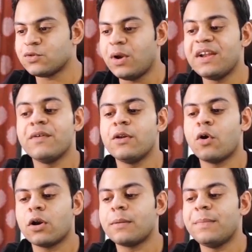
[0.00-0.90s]
So it will
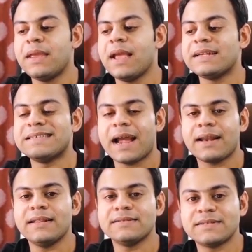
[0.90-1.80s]
not be
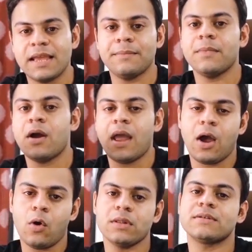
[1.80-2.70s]
exactly the same
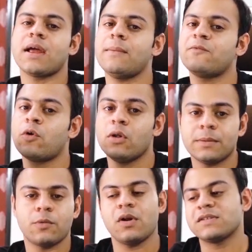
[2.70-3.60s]
all the time for all
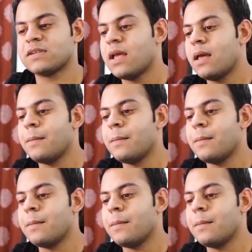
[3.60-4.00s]
the products.